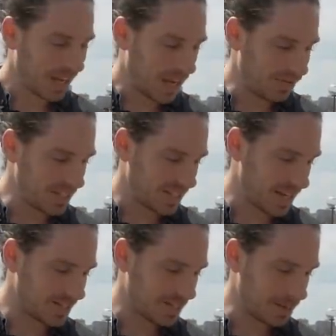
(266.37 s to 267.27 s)
if he
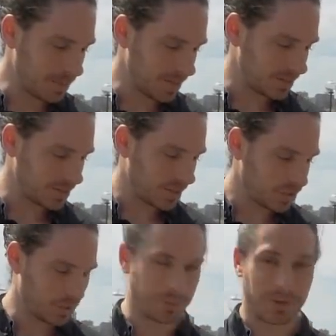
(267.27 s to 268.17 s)
takes 10 minutes
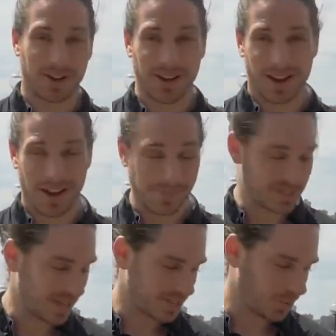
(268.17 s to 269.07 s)
to reply, I'm gonna
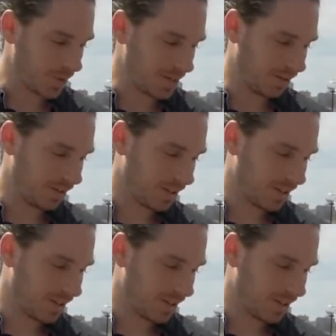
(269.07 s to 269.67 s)
take 20.